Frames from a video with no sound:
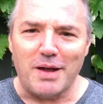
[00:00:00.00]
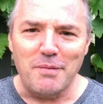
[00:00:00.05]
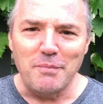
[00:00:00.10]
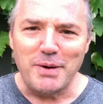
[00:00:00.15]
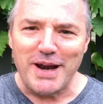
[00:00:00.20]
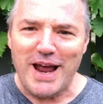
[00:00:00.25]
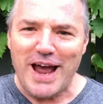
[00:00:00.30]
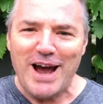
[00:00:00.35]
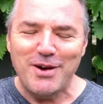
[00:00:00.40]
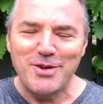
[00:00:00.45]

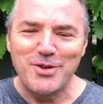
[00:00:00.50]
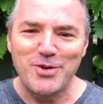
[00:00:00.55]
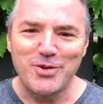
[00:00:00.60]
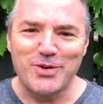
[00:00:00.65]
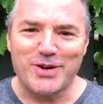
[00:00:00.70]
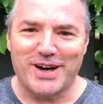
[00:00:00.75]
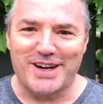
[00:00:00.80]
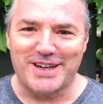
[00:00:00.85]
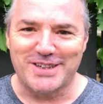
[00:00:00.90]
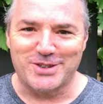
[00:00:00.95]
But how are you
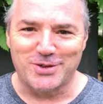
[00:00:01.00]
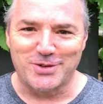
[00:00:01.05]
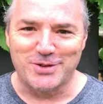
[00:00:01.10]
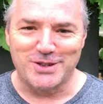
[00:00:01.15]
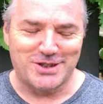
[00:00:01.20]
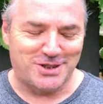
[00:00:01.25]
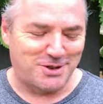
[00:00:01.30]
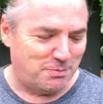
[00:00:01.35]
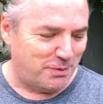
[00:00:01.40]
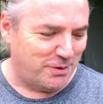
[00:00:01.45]
guys on
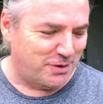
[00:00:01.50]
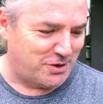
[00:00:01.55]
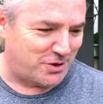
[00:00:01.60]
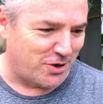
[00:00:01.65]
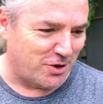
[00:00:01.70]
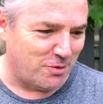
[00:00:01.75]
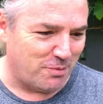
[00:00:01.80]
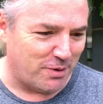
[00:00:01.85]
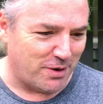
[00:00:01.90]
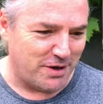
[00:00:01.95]
this Spirit,
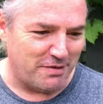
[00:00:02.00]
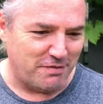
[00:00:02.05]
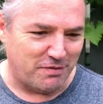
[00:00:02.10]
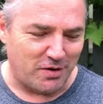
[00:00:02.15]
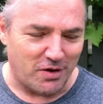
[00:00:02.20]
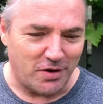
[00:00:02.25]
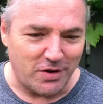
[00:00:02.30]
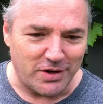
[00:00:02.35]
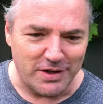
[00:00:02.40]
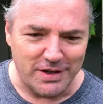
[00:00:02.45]
Soul, Body
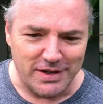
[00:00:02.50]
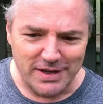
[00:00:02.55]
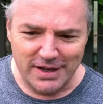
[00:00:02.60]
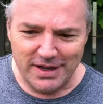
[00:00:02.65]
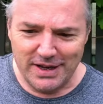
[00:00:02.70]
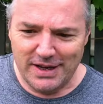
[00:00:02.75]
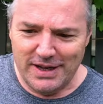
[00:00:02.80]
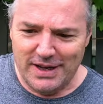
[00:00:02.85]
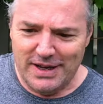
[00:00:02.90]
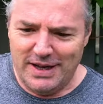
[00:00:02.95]
vlog?
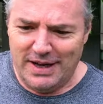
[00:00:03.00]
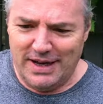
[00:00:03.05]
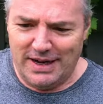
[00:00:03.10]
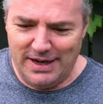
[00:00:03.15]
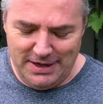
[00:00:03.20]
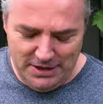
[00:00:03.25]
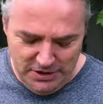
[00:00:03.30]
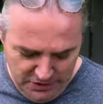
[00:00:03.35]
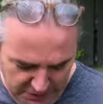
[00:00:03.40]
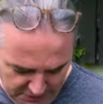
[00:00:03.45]

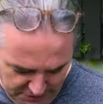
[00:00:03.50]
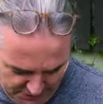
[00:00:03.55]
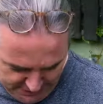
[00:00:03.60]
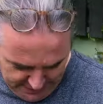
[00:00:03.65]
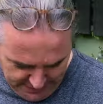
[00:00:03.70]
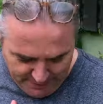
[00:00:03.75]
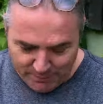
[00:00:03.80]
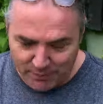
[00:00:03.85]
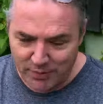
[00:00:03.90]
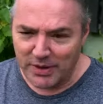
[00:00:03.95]
You can
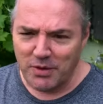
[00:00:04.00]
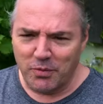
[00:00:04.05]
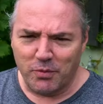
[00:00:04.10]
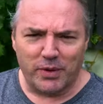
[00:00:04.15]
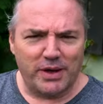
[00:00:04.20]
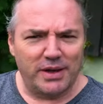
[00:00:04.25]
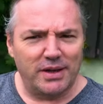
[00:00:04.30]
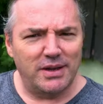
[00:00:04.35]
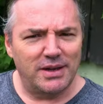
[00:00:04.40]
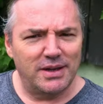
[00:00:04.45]
see I'm pretty
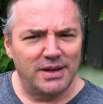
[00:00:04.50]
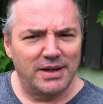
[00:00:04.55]
well.